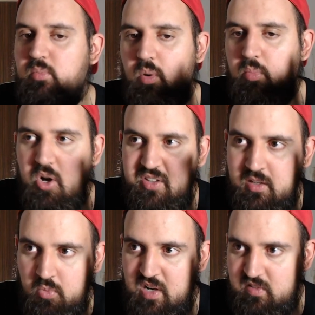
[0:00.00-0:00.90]

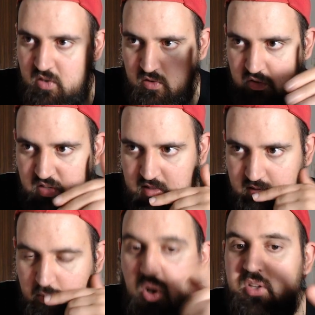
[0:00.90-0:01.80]
modern western society
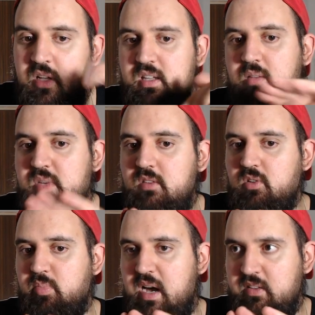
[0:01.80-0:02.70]
modern here means
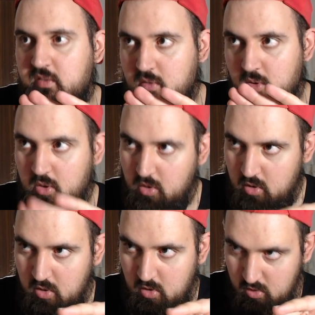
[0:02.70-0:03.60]
the past
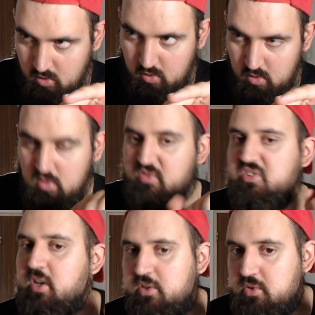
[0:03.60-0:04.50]

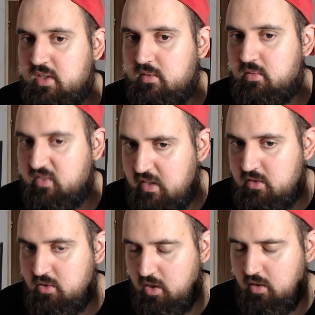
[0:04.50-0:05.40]
300
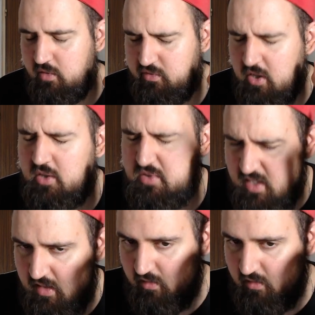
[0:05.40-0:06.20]
century uh, 300 years